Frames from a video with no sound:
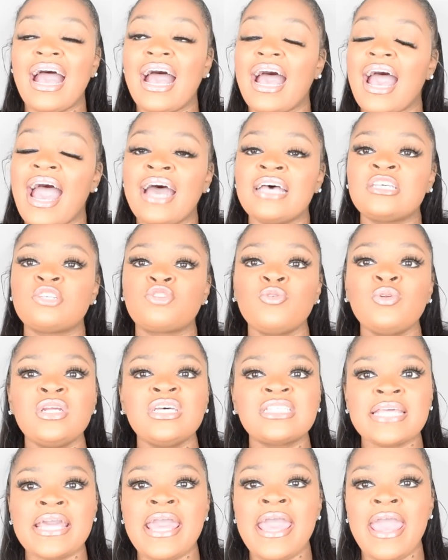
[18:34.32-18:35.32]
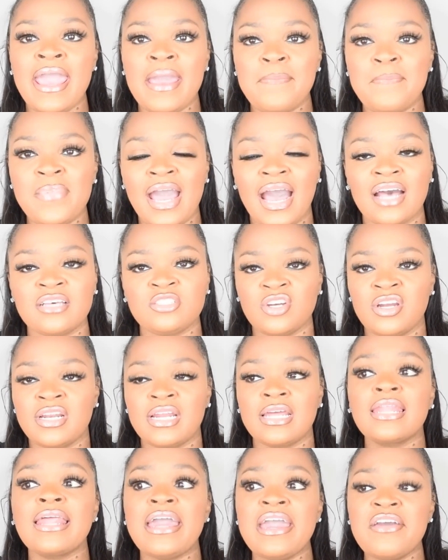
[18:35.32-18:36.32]
as soon as it happened, I
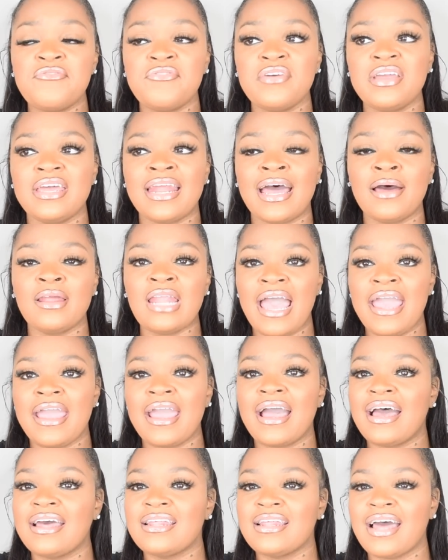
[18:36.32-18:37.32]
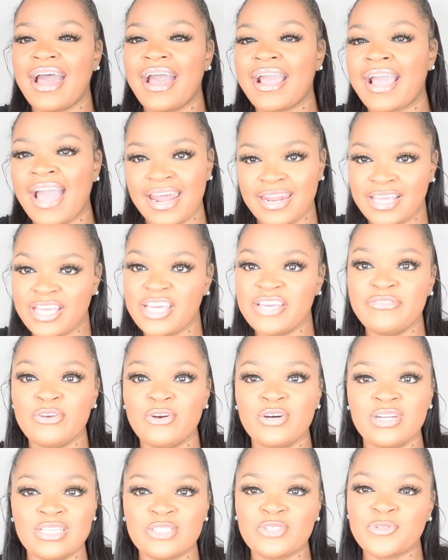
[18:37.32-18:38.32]
started laughing, and I gotta give
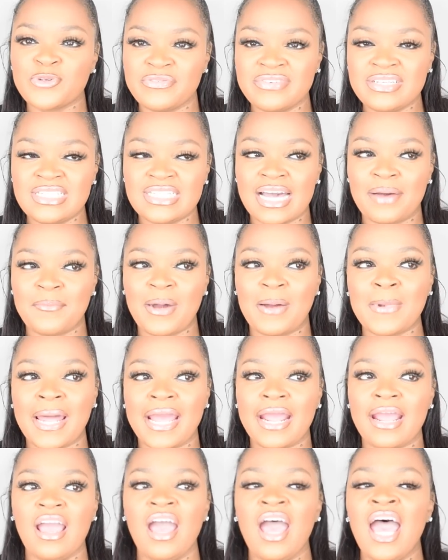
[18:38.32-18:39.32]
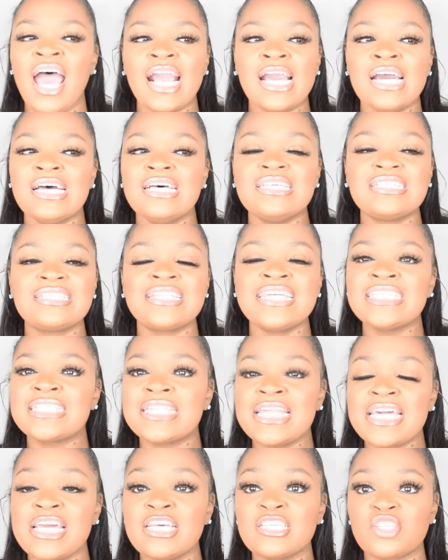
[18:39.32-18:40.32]
y'all this story time. I'm like, cause this
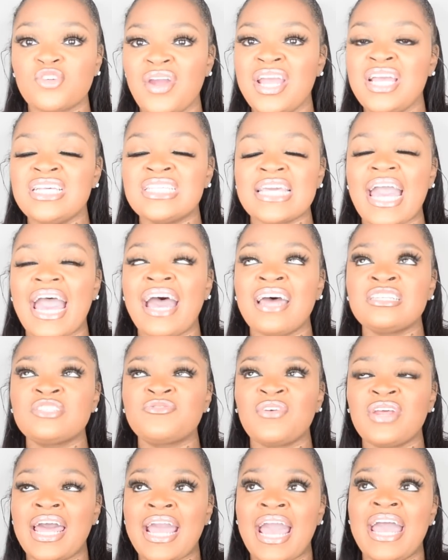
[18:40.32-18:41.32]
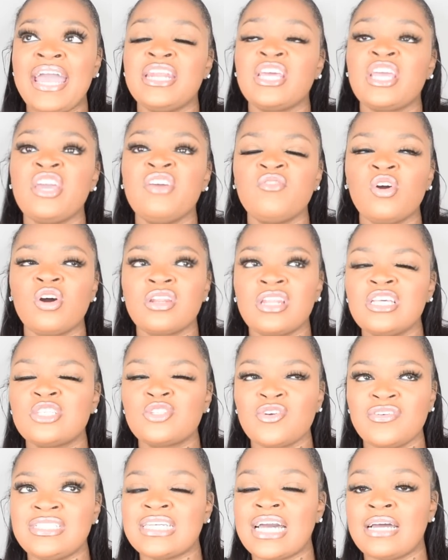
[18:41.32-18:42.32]
thing is crazy. I just feel like I had to give y'all this
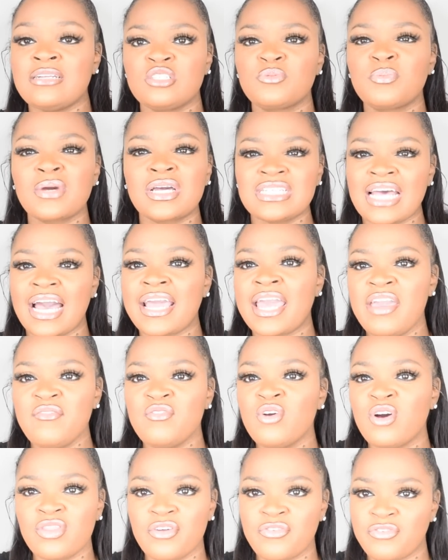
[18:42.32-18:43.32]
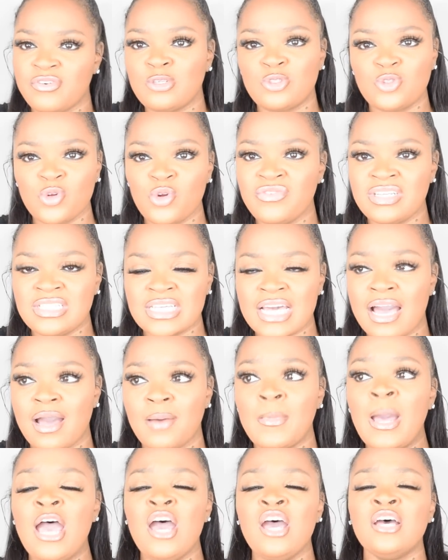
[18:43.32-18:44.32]
story time just because I gave y'all the first story
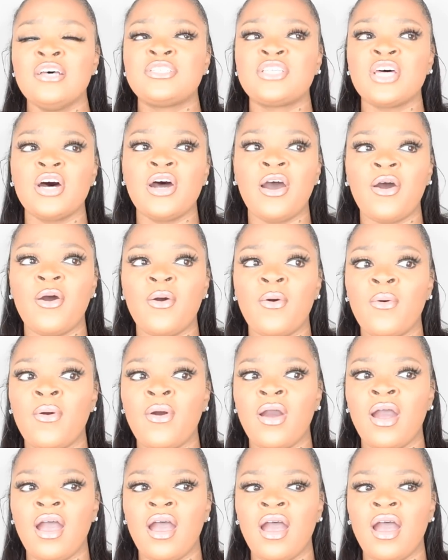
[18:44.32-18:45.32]
time. So